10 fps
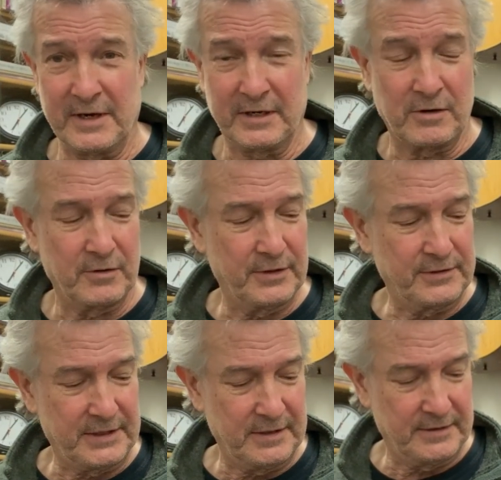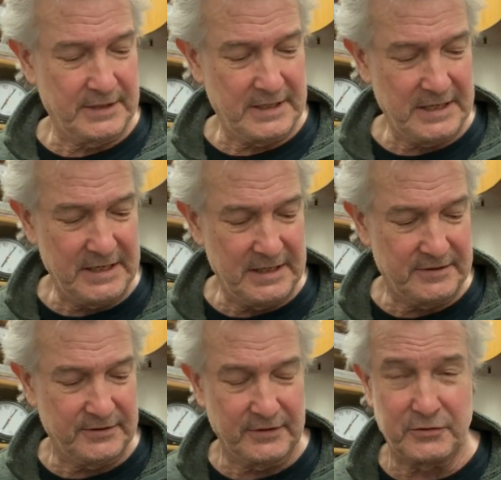I call it, the E
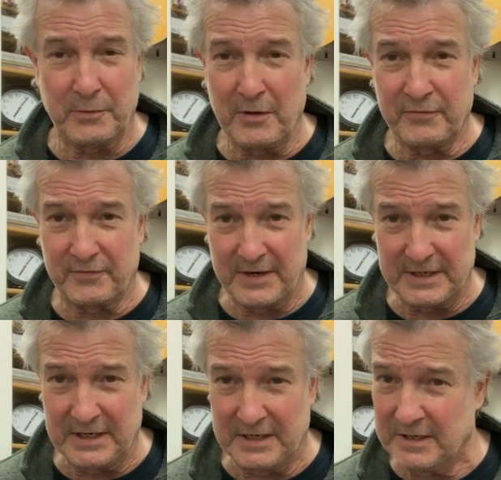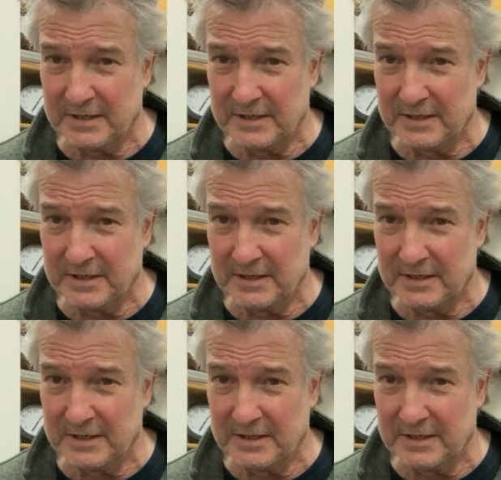to the 12th fret E.